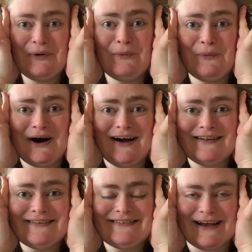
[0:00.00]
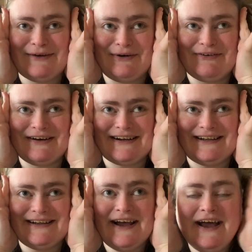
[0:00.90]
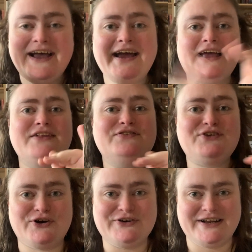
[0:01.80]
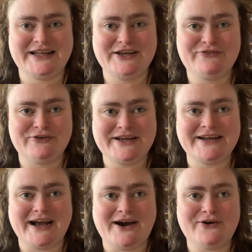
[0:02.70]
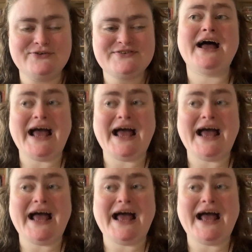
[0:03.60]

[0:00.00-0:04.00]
What? I'm already internally freaking out